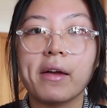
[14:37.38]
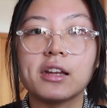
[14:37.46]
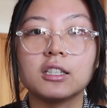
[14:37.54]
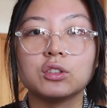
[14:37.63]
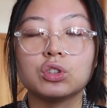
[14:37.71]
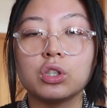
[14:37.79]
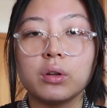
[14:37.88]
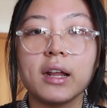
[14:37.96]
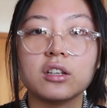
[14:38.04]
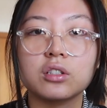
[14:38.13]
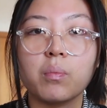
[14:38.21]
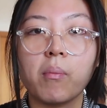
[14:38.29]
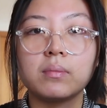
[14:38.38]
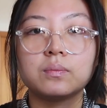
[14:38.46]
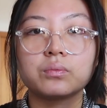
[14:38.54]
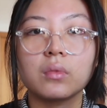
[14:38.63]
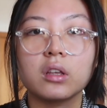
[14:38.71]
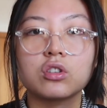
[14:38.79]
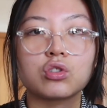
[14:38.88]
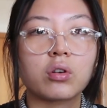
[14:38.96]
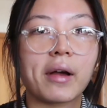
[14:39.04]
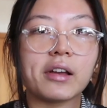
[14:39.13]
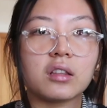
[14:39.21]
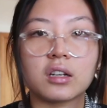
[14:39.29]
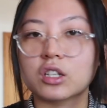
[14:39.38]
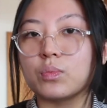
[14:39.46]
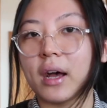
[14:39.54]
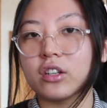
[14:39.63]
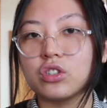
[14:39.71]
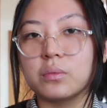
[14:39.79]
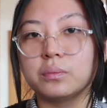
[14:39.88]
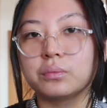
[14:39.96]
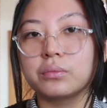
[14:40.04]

in two days to try the next batch.